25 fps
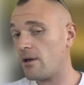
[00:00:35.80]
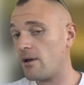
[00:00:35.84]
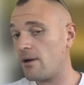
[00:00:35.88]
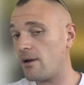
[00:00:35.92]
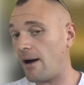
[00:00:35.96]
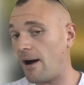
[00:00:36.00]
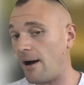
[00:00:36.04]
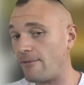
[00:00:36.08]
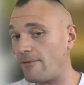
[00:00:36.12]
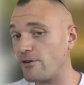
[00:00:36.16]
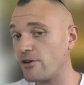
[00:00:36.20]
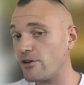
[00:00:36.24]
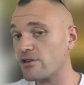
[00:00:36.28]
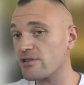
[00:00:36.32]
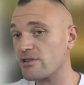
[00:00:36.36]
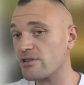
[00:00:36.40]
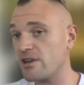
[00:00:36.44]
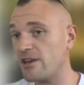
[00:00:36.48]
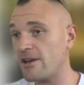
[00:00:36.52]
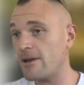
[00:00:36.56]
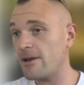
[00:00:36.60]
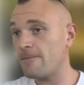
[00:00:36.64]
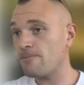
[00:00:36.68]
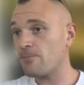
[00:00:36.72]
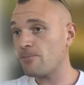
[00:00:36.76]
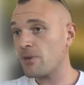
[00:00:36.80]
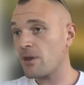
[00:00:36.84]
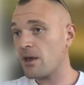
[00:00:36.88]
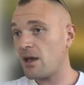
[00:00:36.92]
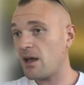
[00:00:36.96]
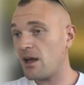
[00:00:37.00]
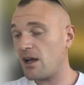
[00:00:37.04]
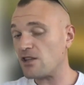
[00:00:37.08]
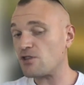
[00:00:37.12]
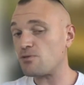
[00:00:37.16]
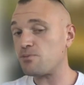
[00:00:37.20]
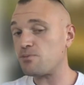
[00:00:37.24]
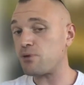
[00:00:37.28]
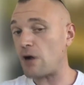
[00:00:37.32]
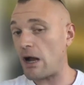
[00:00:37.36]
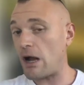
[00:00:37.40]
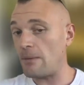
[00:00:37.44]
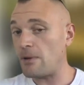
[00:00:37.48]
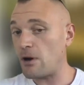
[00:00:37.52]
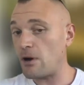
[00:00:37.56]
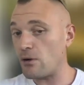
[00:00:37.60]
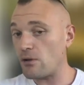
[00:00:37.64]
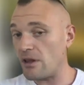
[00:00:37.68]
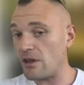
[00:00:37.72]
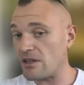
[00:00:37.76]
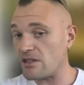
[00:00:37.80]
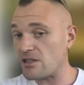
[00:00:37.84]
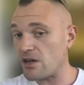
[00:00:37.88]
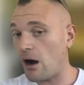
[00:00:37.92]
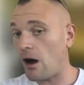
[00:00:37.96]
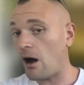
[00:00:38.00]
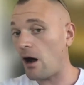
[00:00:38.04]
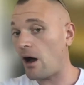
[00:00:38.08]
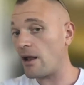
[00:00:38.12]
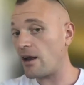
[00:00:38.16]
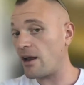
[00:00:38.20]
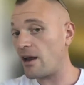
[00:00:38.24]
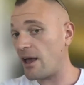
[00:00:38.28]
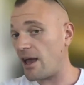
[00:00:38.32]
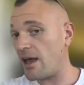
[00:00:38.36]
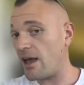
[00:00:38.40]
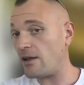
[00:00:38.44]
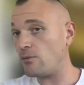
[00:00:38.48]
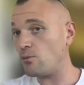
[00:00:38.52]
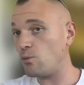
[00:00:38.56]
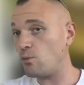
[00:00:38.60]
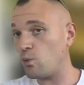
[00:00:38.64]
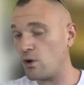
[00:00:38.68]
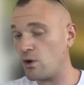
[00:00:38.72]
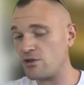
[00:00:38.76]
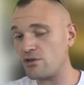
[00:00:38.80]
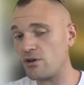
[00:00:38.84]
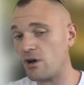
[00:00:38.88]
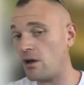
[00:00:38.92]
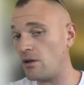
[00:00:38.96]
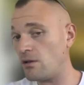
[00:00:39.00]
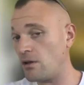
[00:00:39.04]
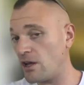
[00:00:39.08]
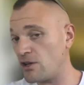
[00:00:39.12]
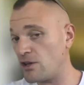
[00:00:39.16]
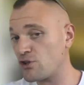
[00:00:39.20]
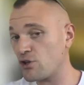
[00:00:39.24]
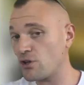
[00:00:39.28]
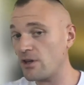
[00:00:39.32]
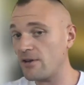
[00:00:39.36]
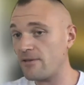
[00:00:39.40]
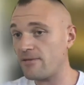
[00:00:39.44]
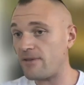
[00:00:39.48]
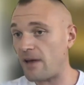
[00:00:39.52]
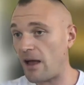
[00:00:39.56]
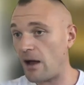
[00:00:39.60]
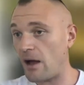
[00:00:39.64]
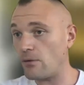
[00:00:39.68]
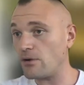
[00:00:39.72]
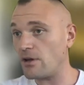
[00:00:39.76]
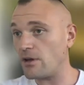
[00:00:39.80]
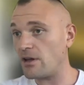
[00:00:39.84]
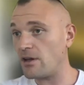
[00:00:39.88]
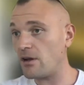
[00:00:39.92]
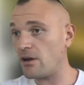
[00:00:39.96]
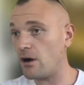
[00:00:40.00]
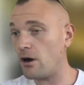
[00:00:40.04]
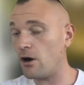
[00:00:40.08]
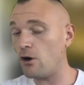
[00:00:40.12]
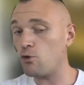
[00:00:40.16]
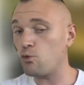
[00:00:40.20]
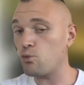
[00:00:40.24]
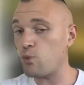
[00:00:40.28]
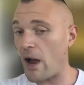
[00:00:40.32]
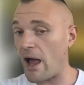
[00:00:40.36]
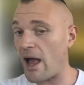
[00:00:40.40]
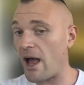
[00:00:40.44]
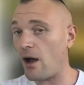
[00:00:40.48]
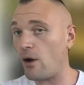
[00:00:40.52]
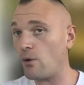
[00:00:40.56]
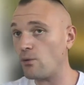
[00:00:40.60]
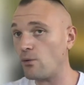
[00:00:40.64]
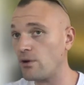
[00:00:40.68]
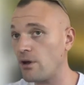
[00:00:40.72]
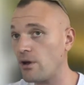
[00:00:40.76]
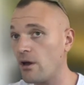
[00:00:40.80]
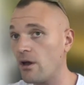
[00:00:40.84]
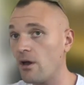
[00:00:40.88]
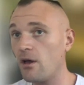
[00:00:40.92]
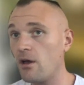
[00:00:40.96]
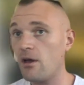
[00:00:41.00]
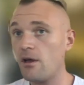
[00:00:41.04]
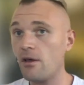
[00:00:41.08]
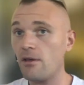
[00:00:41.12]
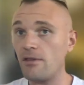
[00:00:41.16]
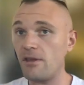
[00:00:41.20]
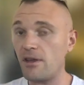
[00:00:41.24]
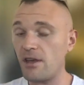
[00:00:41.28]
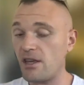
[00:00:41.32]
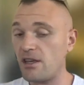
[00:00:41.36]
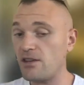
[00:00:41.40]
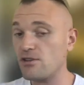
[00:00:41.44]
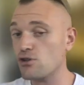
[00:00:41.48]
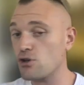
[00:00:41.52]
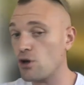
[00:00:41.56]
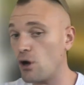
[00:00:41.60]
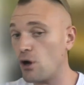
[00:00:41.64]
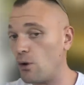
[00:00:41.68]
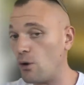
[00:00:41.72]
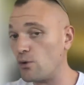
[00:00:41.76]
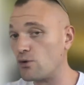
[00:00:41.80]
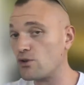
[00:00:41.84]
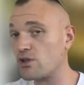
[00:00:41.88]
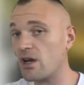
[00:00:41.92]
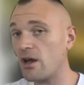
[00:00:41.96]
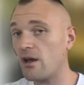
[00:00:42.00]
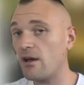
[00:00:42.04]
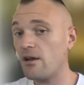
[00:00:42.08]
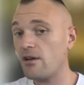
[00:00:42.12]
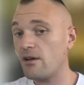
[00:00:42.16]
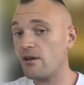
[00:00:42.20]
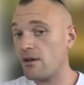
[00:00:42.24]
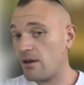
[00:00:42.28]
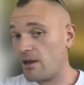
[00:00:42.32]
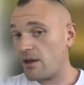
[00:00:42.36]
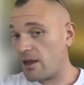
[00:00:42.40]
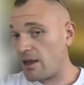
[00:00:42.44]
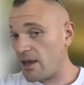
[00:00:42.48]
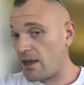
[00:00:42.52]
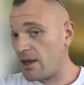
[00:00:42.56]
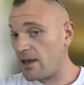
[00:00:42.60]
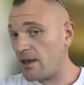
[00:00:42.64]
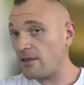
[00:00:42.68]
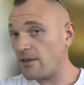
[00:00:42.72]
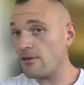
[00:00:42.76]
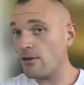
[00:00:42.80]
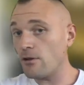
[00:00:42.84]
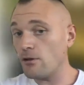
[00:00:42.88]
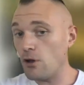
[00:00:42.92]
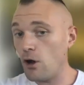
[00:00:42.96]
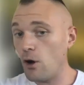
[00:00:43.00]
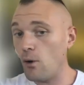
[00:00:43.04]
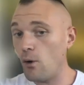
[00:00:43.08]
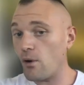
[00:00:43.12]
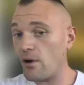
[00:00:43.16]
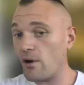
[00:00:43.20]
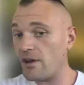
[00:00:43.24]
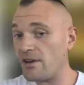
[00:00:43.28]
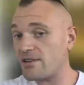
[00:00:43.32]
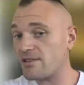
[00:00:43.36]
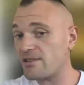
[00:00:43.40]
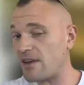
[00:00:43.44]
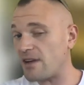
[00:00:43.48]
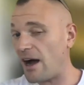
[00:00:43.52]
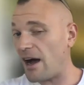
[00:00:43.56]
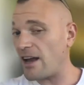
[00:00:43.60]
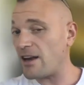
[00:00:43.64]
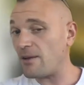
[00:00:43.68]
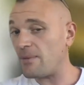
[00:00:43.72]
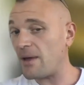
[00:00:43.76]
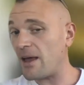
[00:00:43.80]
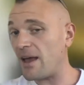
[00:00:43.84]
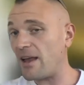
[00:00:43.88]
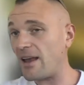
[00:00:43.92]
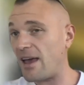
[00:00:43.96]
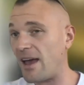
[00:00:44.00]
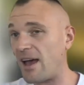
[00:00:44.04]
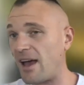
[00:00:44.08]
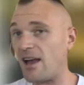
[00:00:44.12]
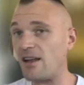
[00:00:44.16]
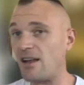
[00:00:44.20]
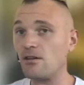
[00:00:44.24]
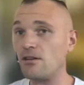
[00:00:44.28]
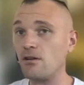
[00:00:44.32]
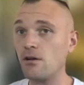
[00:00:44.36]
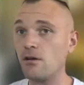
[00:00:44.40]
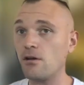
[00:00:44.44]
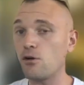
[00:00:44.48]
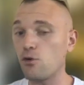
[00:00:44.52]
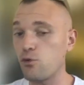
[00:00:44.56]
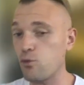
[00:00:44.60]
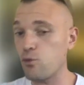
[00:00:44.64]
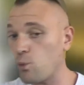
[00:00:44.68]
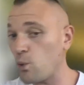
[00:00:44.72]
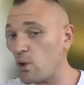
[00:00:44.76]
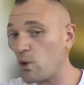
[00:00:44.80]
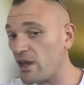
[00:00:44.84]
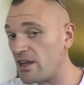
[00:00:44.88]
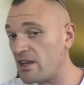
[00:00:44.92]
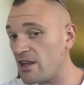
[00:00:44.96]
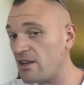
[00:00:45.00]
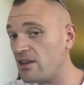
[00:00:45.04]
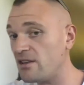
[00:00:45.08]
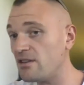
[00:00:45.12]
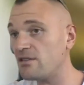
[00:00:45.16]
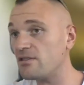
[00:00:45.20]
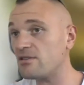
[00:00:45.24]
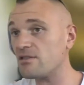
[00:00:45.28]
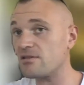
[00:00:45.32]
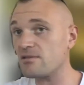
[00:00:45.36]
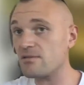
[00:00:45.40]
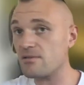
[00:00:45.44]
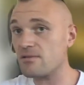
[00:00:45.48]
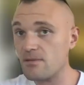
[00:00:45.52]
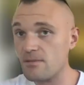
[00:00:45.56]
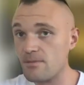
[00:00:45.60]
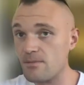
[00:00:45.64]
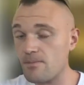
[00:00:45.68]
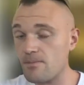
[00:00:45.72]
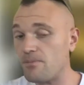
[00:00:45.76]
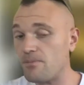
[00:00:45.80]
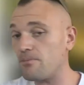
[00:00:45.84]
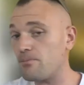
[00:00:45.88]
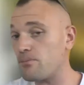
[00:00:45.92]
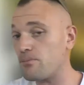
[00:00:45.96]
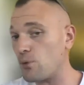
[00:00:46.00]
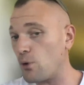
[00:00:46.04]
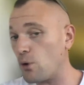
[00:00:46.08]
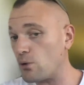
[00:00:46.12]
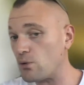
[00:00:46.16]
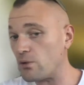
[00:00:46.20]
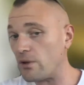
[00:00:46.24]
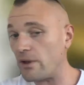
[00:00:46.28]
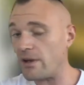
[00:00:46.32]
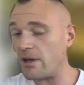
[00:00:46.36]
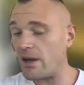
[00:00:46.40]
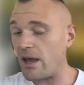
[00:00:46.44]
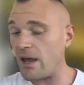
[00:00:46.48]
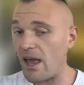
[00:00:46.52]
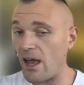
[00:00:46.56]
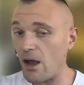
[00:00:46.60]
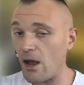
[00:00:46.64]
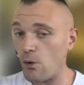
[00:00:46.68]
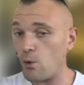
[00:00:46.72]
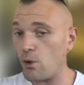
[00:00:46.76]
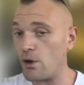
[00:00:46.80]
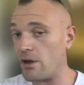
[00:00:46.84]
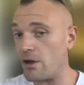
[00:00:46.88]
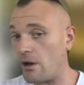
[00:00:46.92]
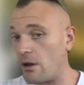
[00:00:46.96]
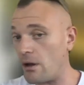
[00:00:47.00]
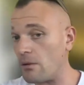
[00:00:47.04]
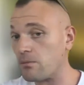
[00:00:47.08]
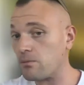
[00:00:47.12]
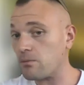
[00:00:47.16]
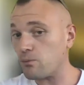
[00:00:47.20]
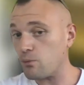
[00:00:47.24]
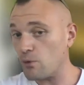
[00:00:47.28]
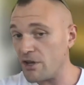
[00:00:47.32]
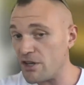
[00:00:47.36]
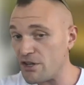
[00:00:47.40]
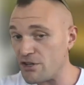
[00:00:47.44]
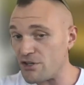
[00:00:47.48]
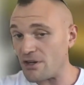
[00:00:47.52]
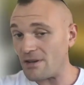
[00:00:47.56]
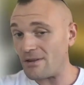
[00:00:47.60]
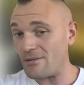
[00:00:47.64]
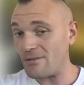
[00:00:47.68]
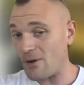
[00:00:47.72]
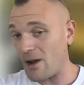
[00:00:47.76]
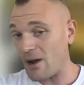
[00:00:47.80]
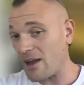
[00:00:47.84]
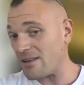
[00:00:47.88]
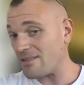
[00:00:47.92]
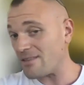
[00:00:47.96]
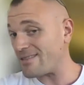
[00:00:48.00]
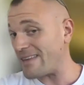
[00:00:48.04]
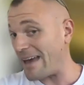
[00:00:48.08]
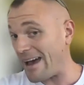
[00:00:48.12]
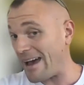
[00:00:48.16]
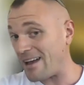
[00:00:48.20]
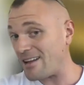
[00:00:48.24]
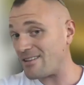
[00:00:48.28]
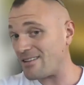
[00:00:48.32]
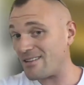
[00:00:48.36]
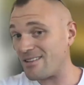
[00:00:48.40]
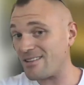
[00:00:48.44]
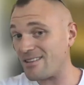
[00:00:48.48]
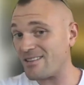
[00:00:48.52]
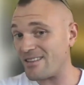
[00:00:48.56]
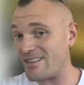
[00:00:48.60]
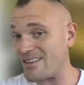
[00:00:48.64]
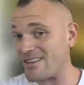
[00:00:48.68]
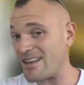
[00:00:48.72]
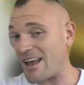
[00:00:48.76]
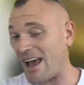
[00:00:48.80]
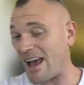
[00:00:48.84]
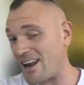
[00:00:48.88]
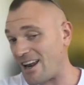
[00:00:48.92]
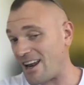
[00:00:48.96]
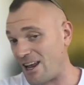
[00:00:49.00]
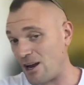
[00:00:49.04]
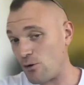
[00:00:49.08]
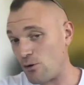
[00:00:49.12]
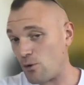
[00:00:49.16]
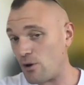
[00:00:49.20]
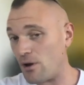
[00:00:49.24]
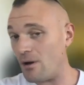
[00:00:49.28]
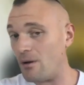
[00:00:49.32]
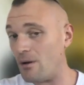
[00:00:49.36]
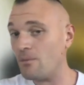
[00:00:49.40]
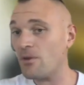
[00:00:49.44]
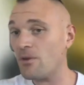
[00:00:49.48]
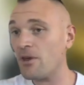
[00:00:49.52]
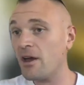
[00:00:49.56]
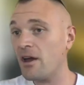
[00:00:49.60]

Obviously, it's primarily taught and was allegedly founded around the East Coast in the Lower East Side of Manhattan, Queens, Brooklyn area, region, right? That area.